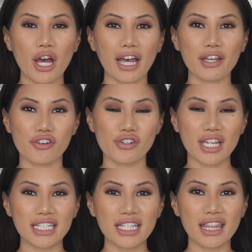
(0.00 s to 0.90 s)
I
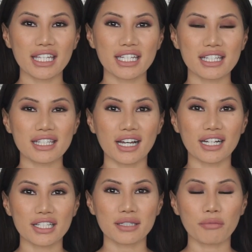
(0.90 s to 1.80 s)
created this
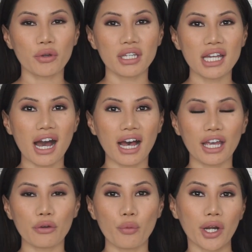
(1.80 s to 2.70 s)
smoky
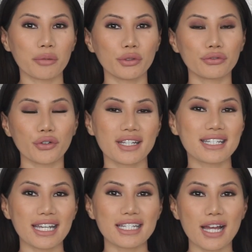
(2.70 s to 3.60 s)
eye wearable for the
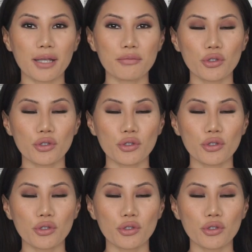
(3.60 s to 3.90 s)
daytime,